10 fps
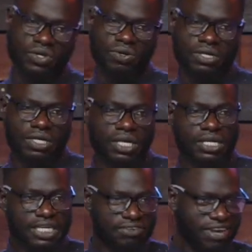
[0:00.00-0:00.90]
You know,
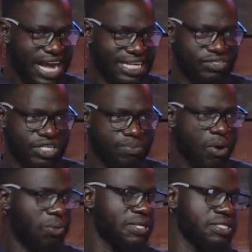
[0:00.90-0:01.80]
give 100
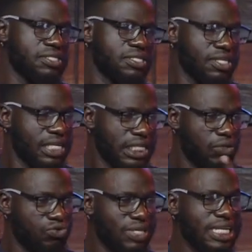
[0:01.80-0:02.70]
bob and
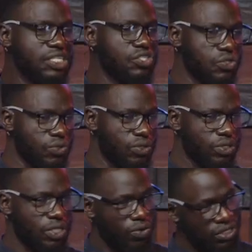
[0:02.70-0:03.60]
they'll release you.
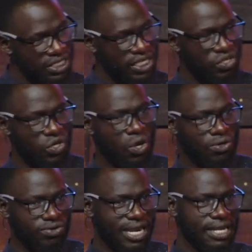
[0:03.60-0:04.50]
They won't take you to
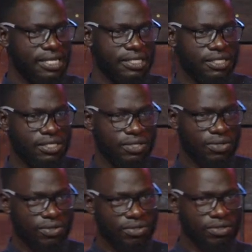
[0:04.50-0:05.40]
court, right?
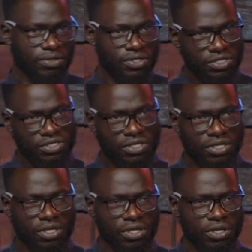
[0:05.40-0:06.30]
Just,
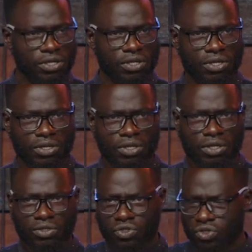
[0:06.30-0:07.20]

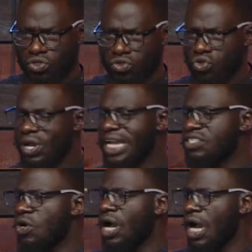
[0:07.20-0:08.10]
do you
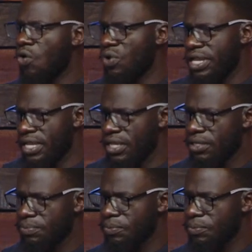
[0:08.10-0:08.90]
guys know how we, I